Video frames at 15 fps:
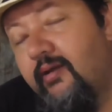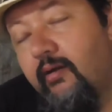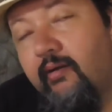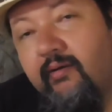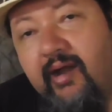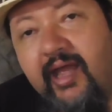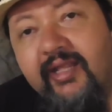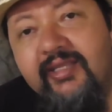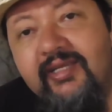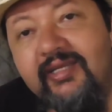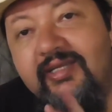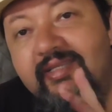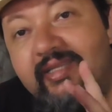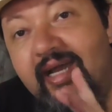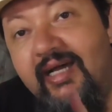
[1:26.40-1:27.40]
Now granted,
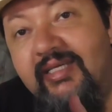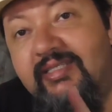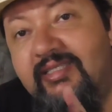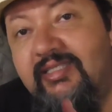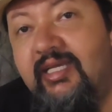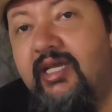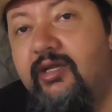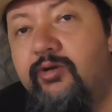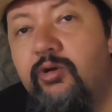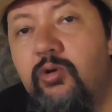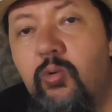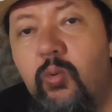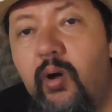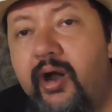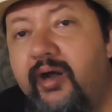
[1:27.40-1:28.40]
it does say it
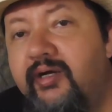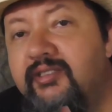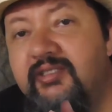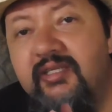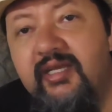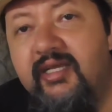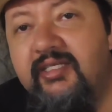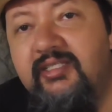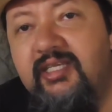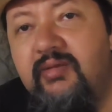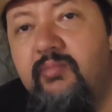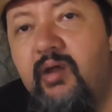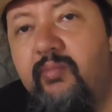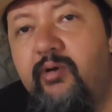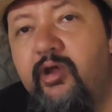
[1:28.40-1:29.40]
requires an
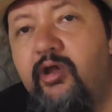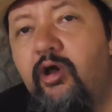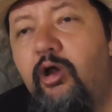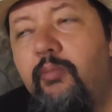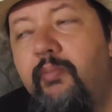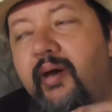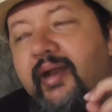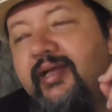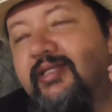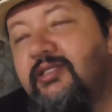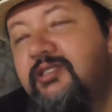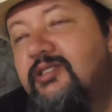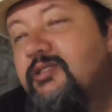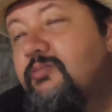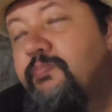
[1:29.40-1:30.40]
SD memory card, but
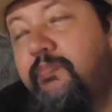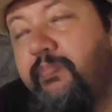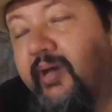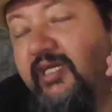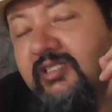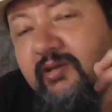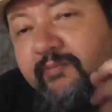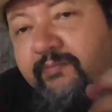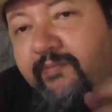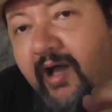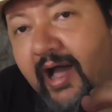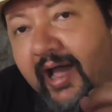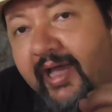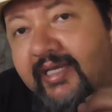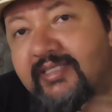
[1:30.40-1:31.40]
it
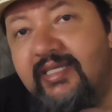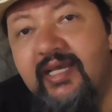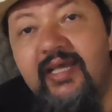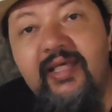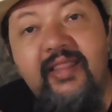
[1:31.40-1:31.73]
specifies